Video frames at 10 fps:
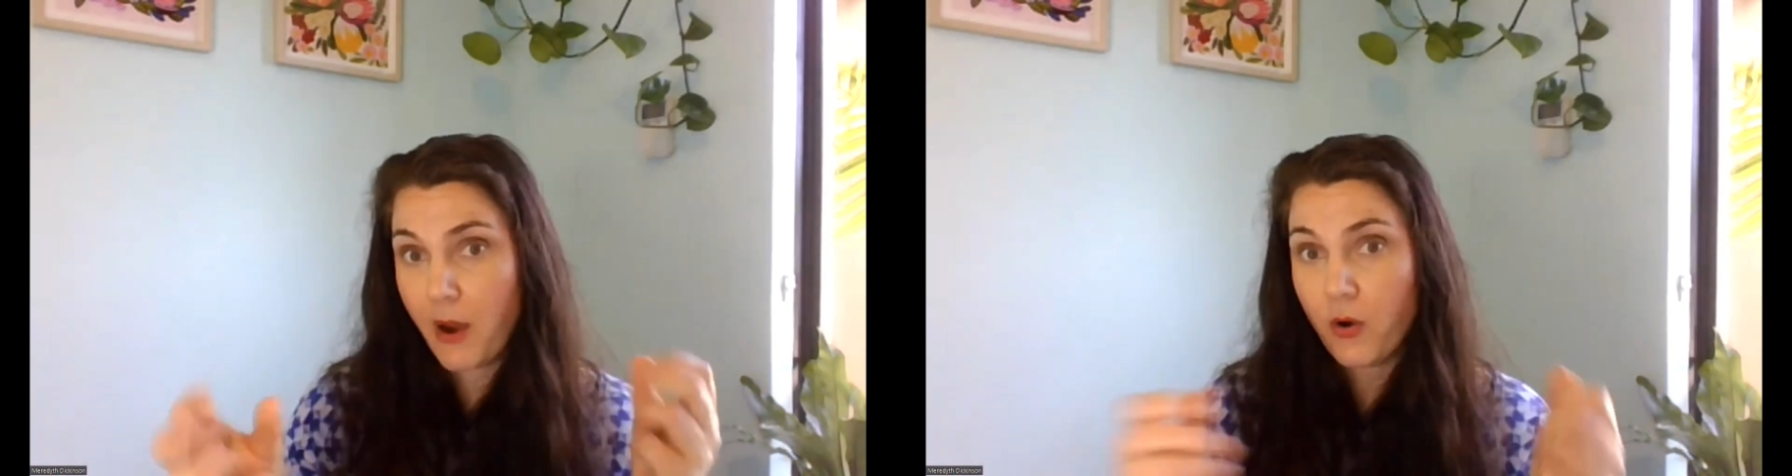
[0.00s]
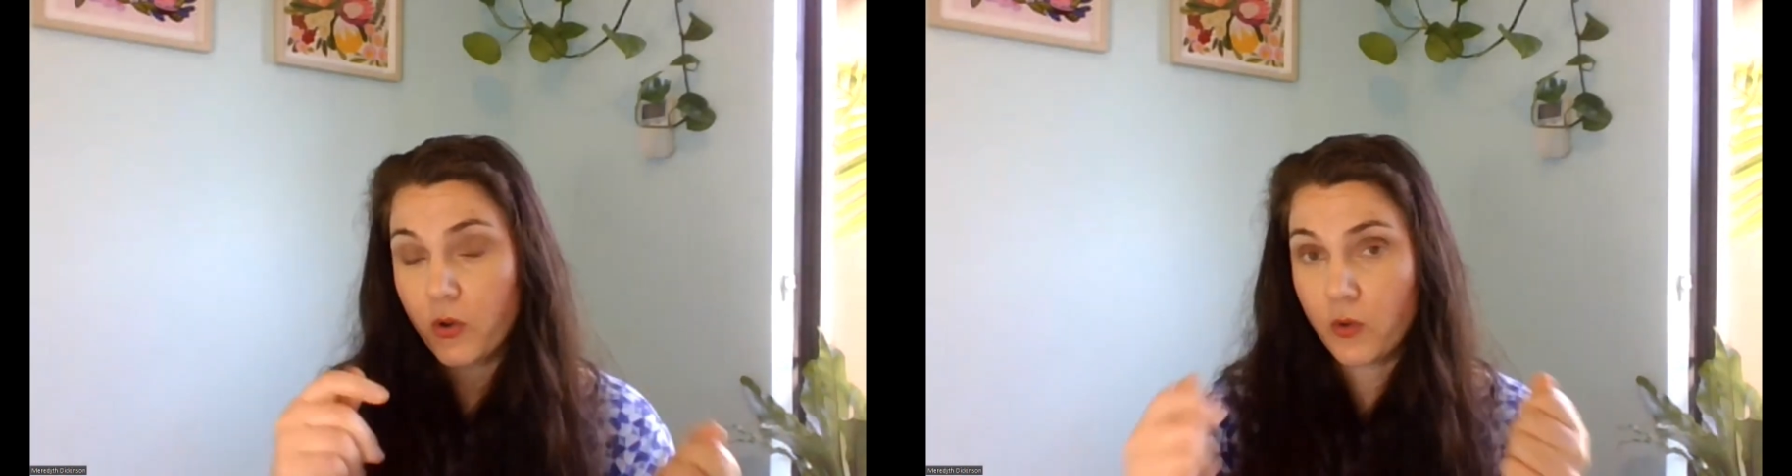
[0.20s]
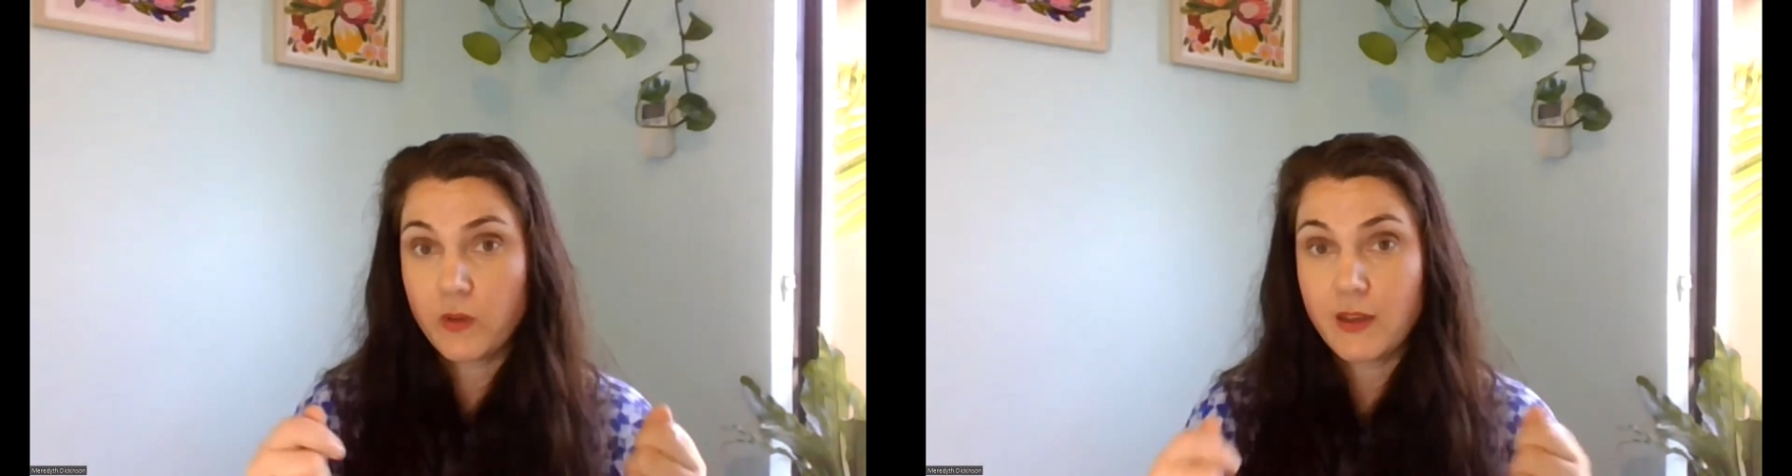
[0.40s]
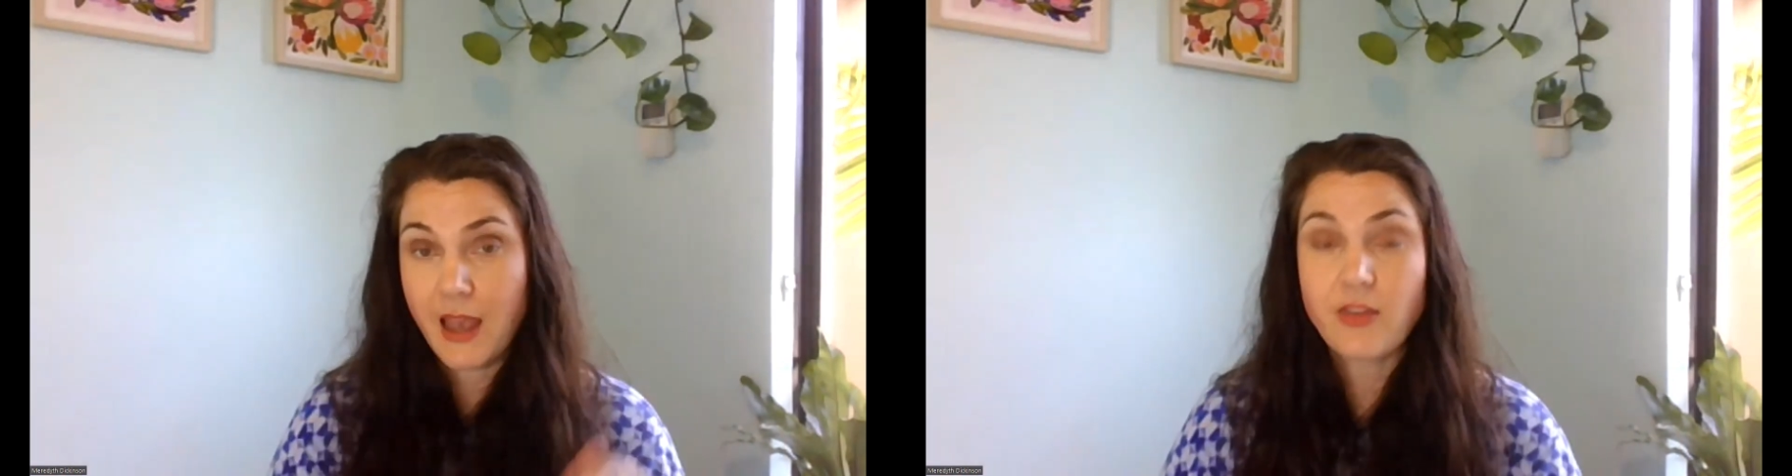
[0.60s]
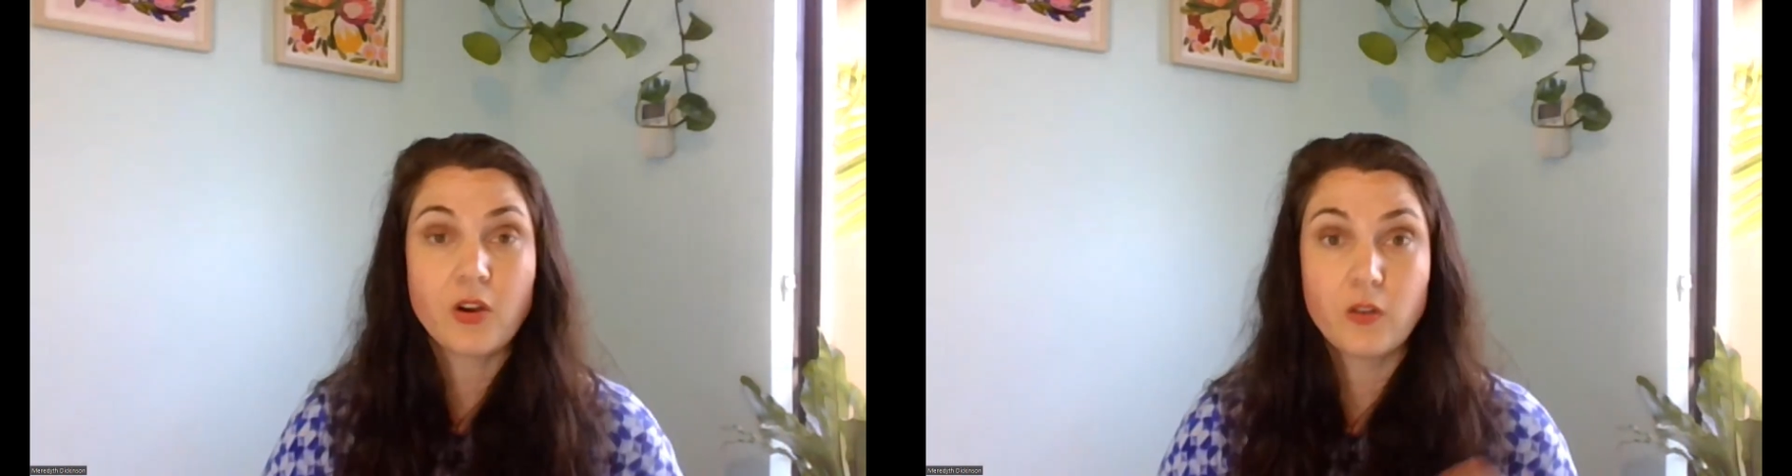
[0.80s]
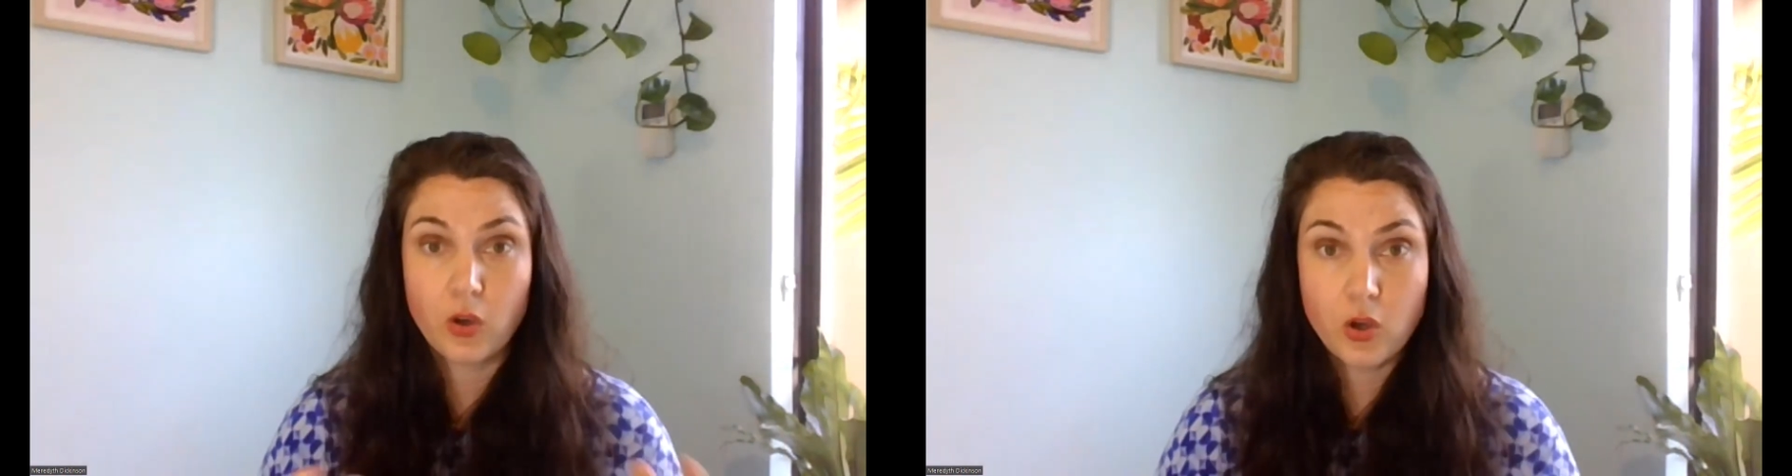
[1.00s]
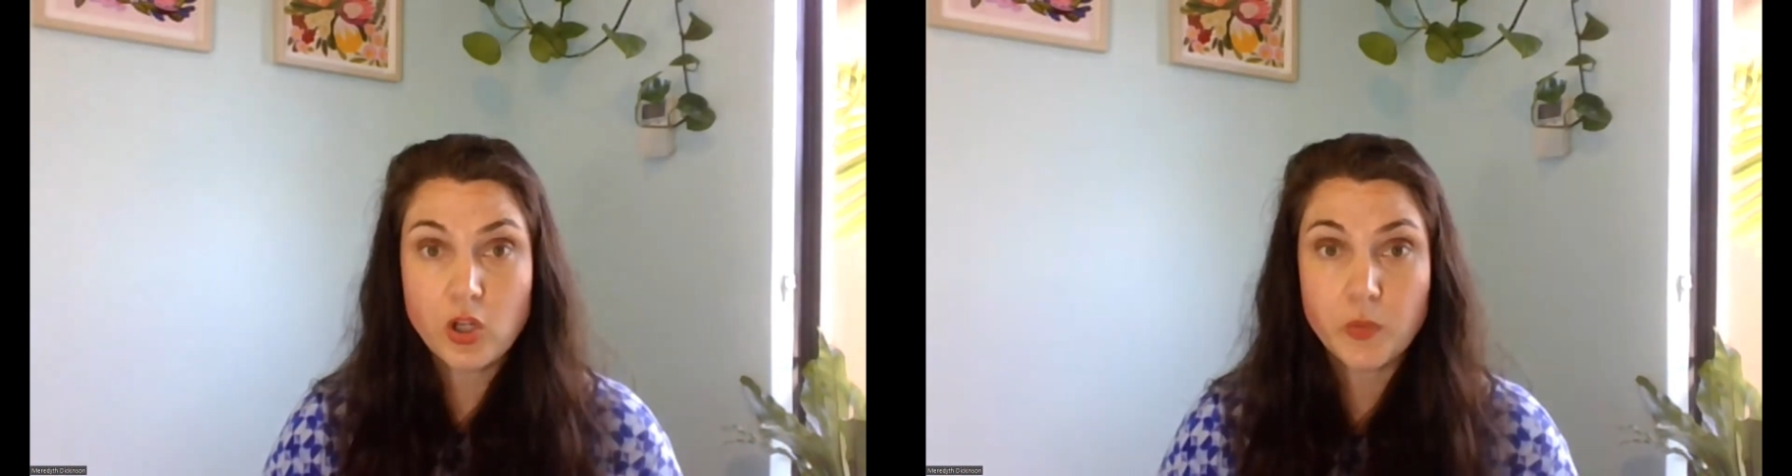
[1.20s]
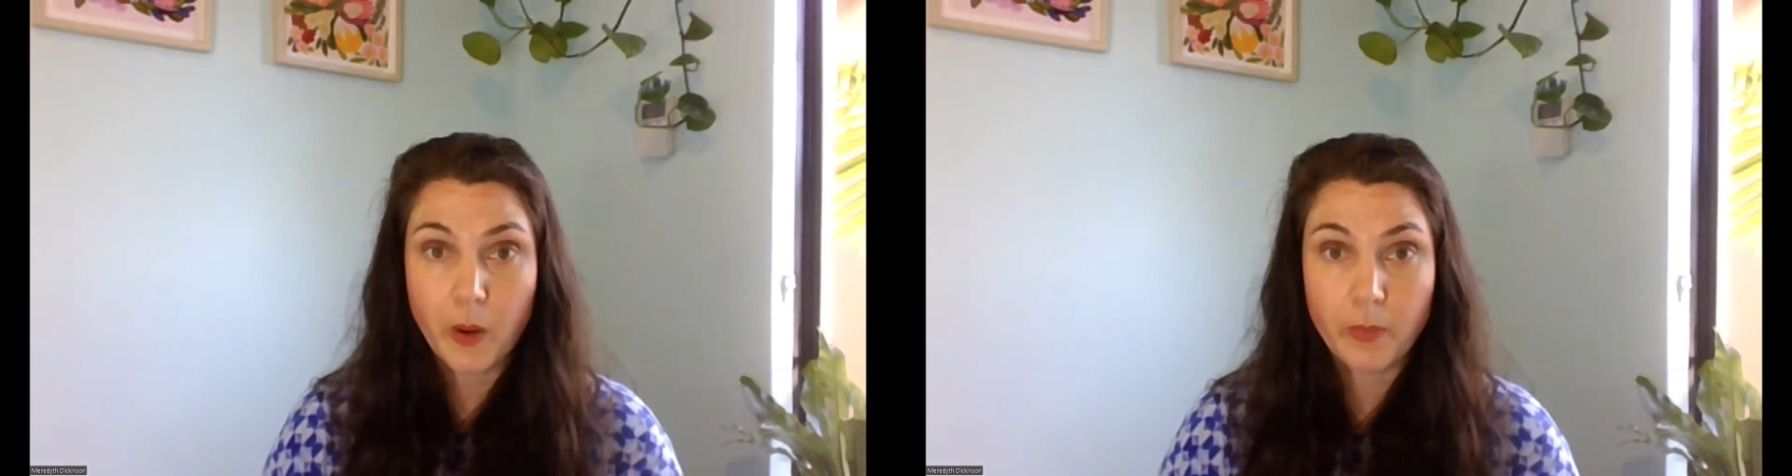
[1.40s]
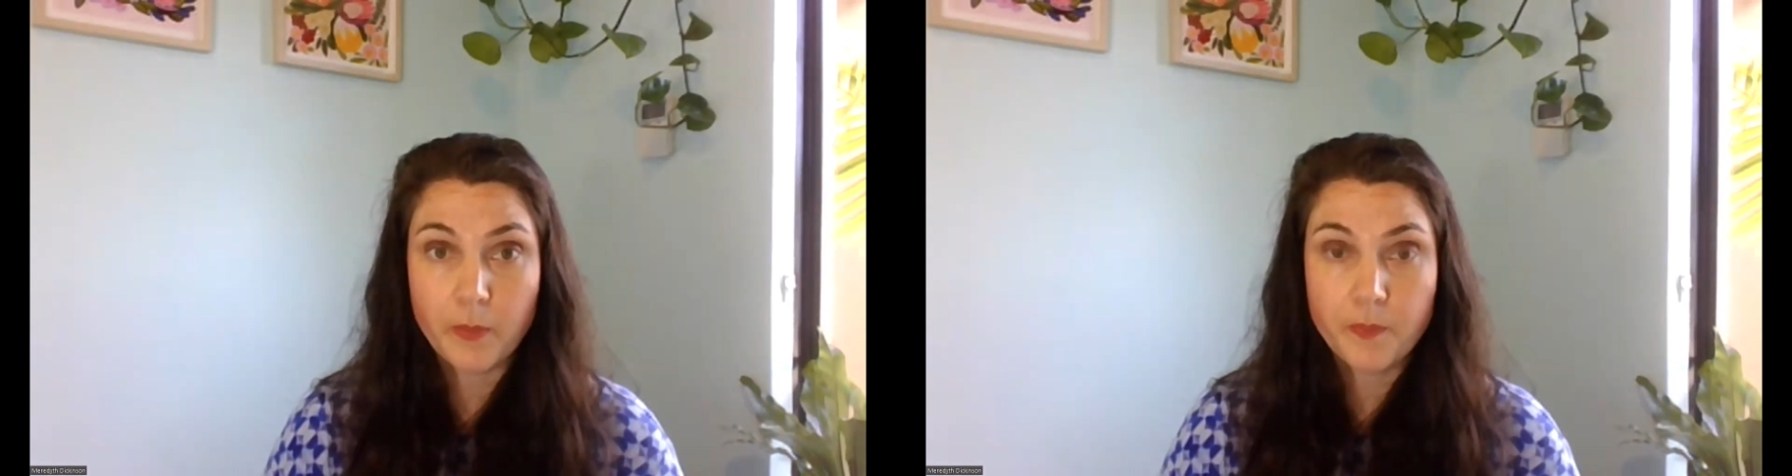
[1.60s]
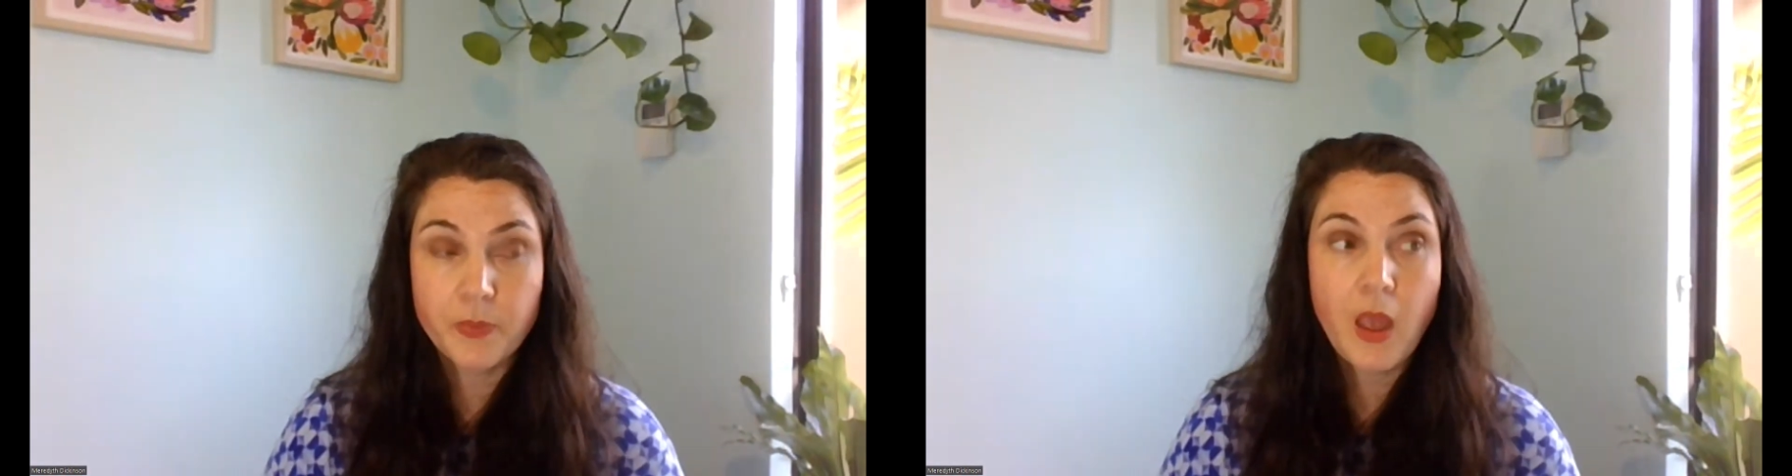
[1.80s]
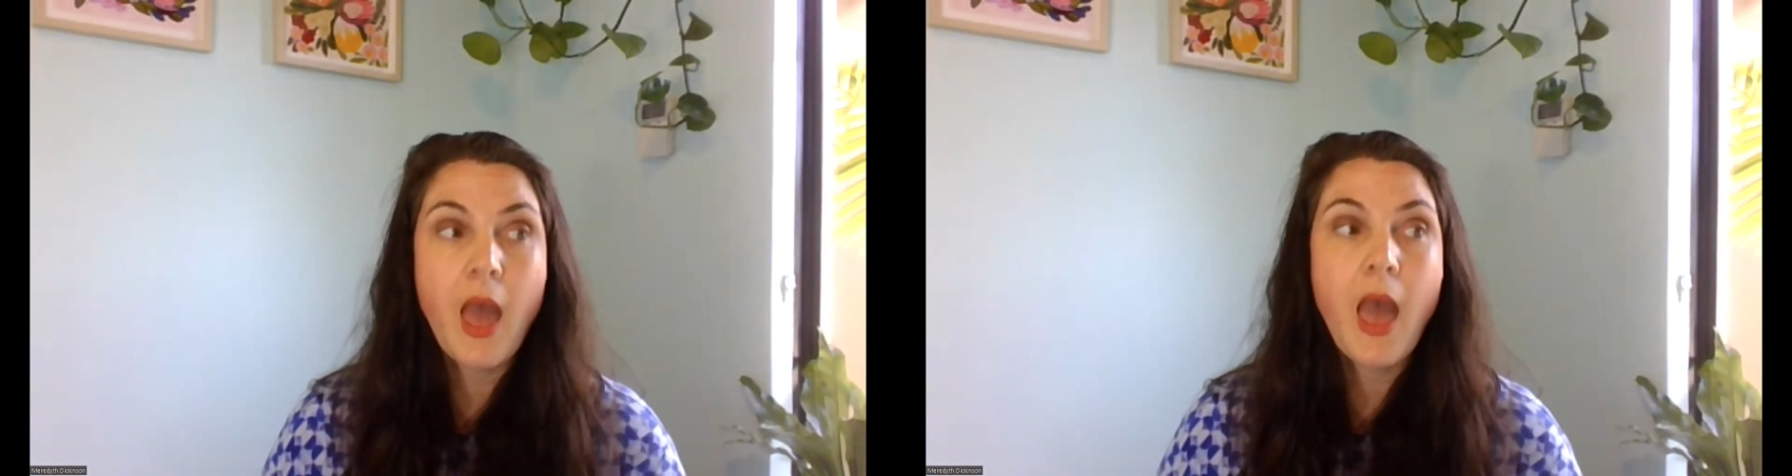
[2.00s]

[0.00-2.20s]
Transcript: burrows all together, it's a huge problem.